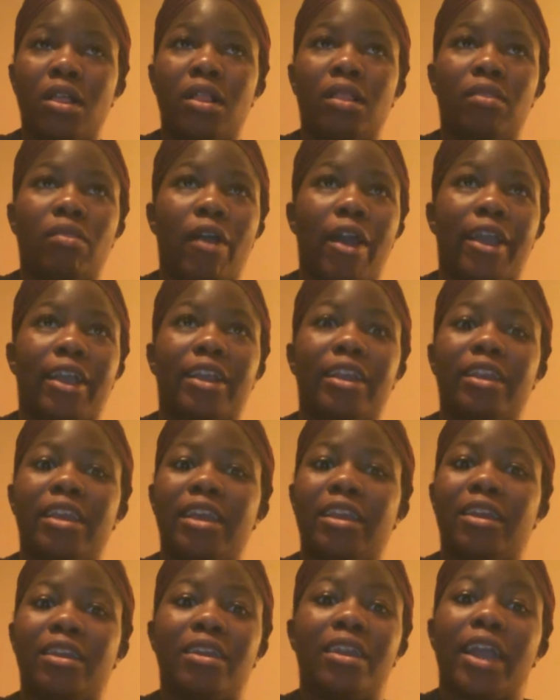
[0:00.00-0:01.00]
like,
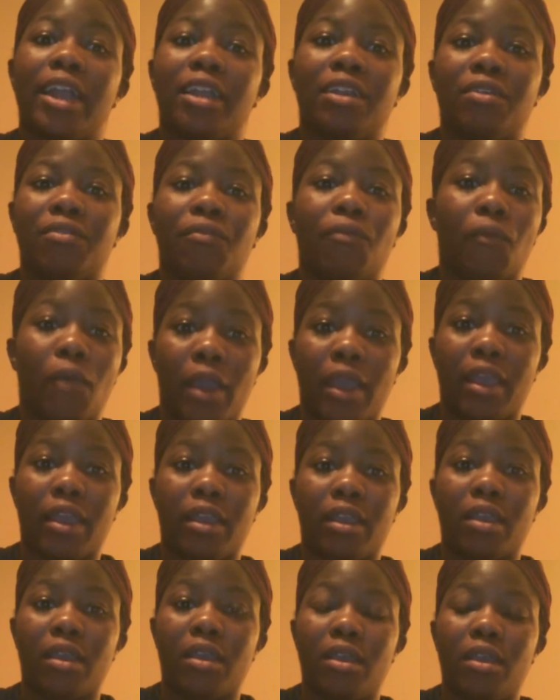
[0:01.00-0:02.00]
in a negative
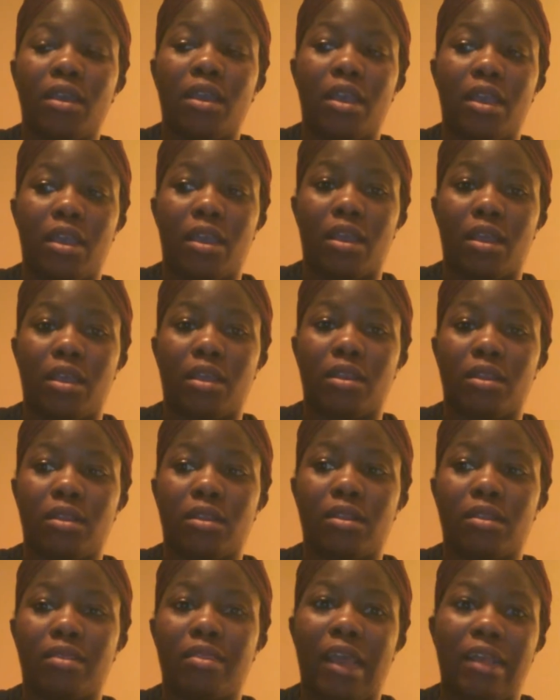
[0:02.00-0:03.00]
way. And
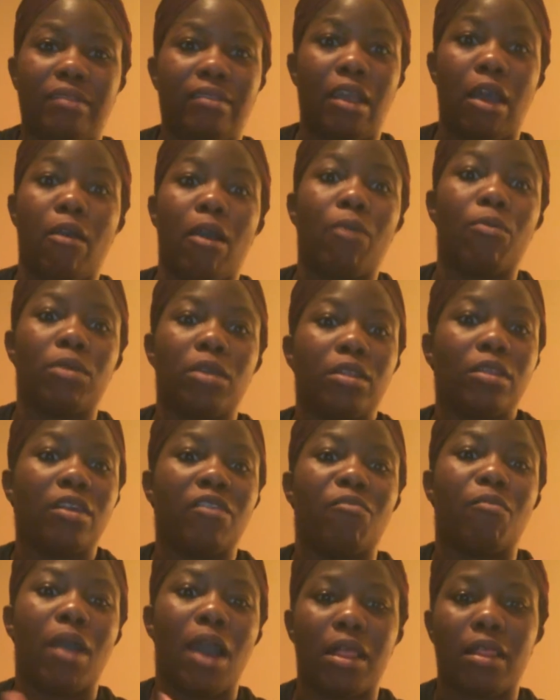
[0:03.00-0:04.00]
that's how I want to
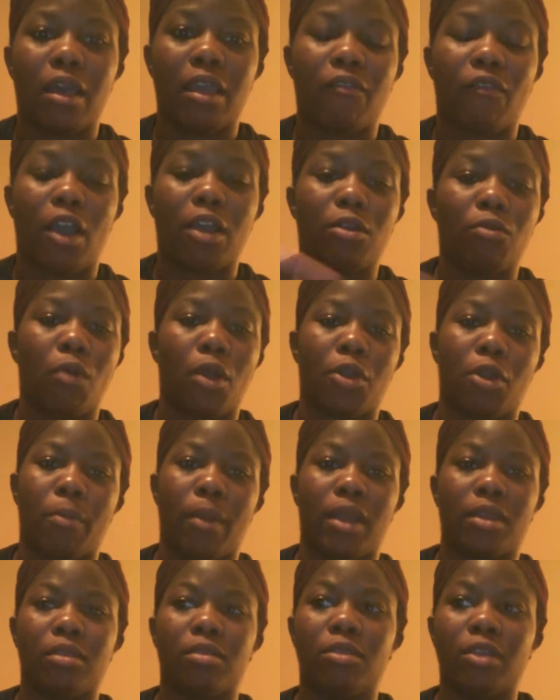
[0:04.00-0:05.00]
live my life. I don't want
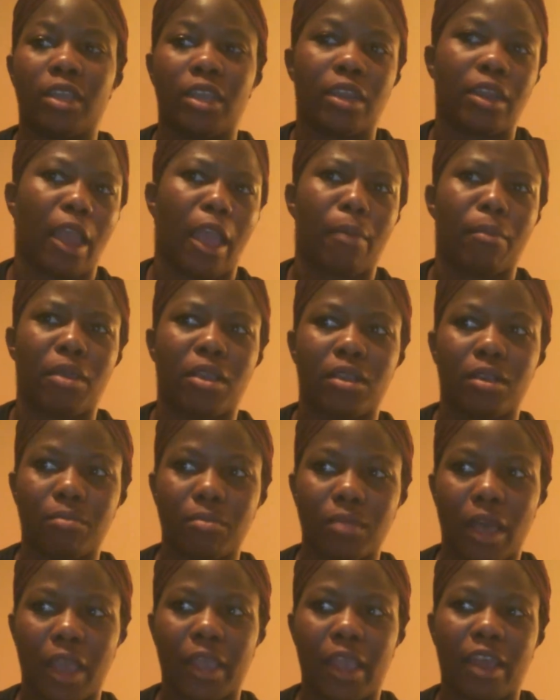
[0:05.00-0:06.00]
nobody looking at me
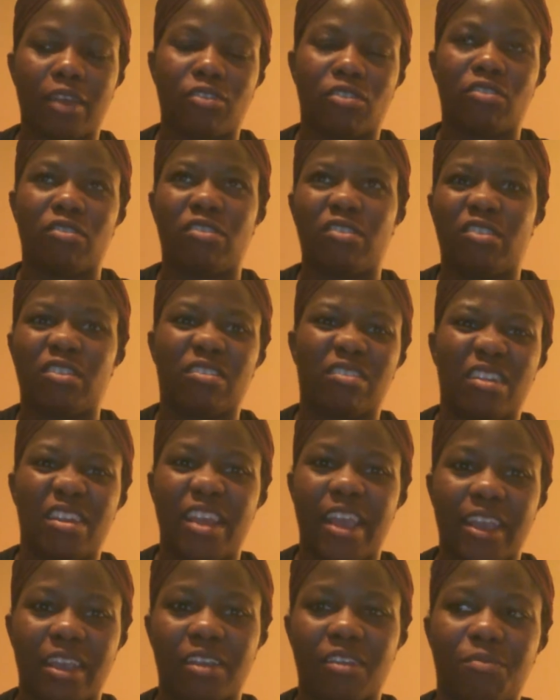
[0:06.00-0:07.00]
and, like, Ashley's this
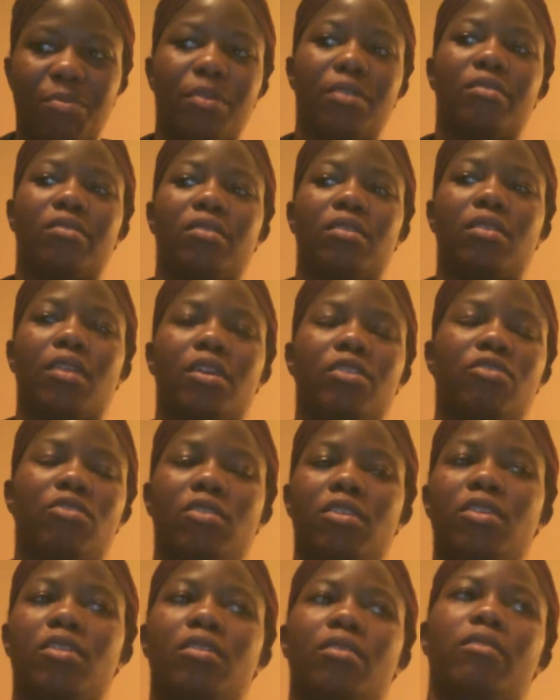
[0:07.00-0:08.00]
negative person. Like,
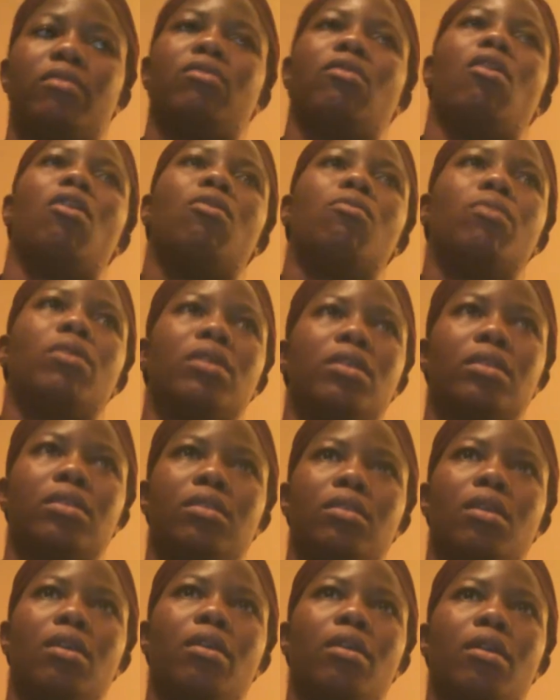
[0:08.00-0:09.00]
Shanika has always
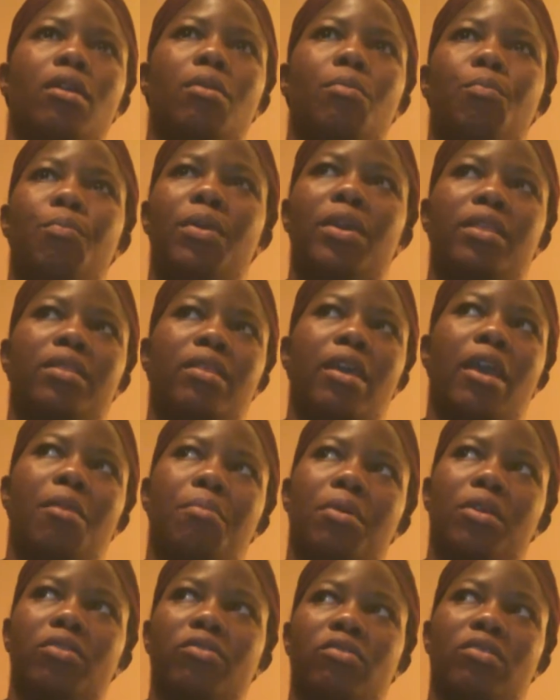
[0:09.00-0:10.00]
been that
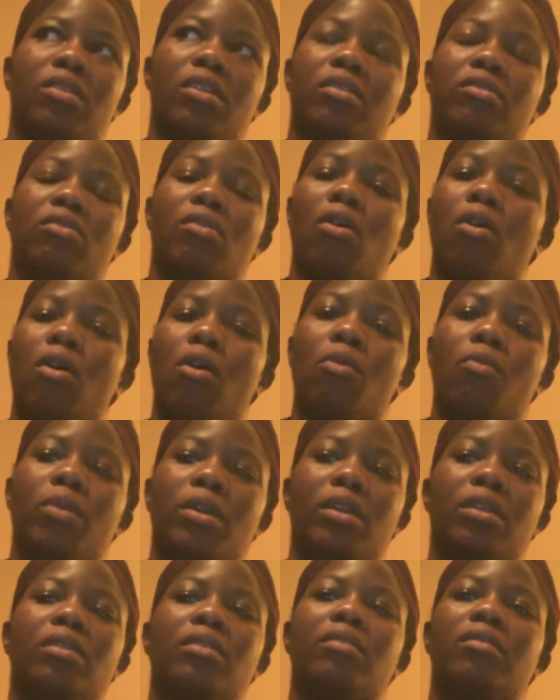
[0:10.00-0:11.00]
person that's
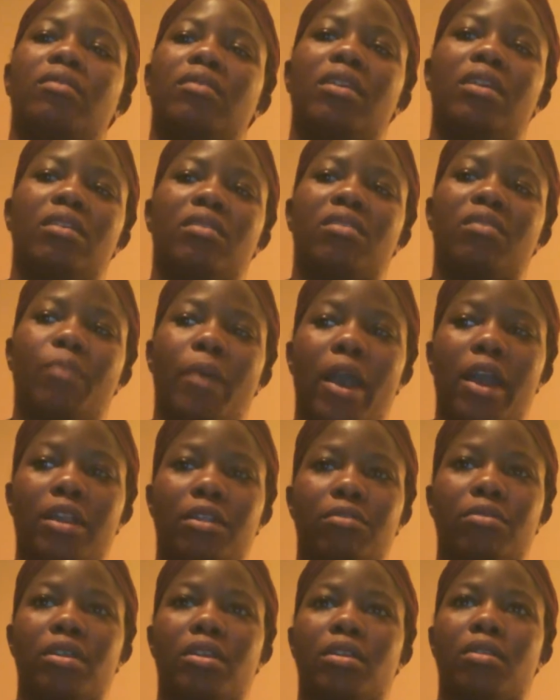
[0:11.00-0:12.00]
always
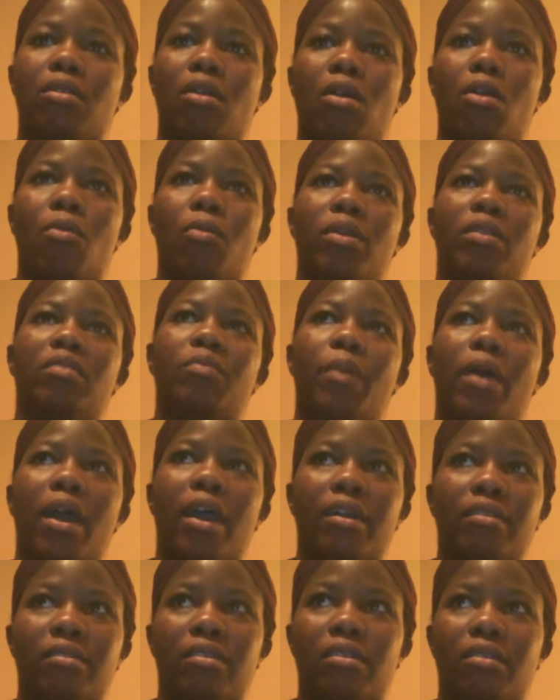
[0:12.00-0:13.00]
inspiring and always
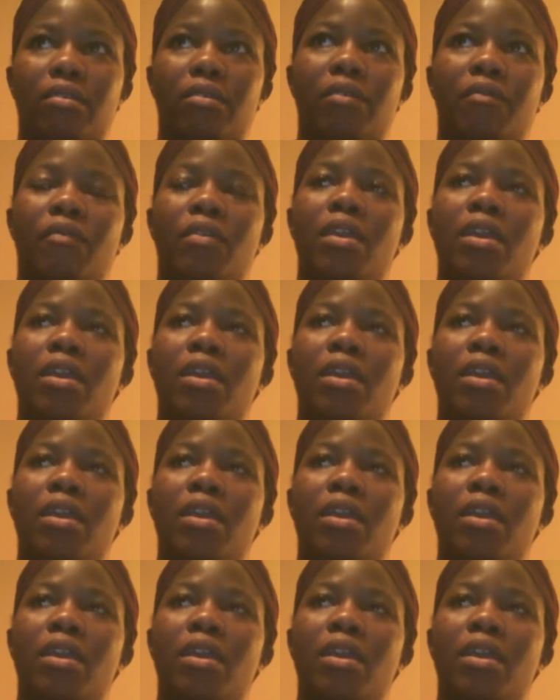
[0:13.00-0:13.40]
positive.